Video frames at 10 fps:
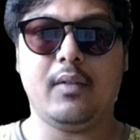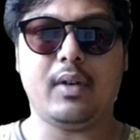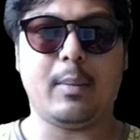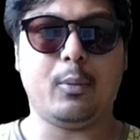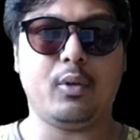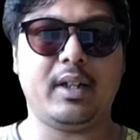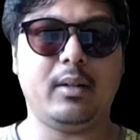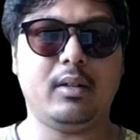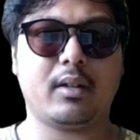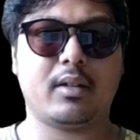If
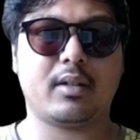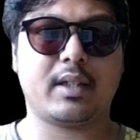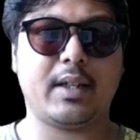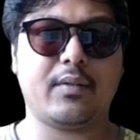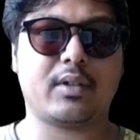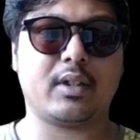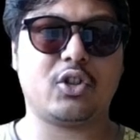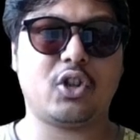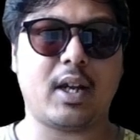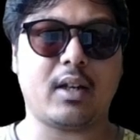opponent saves
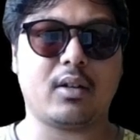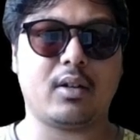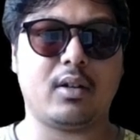the check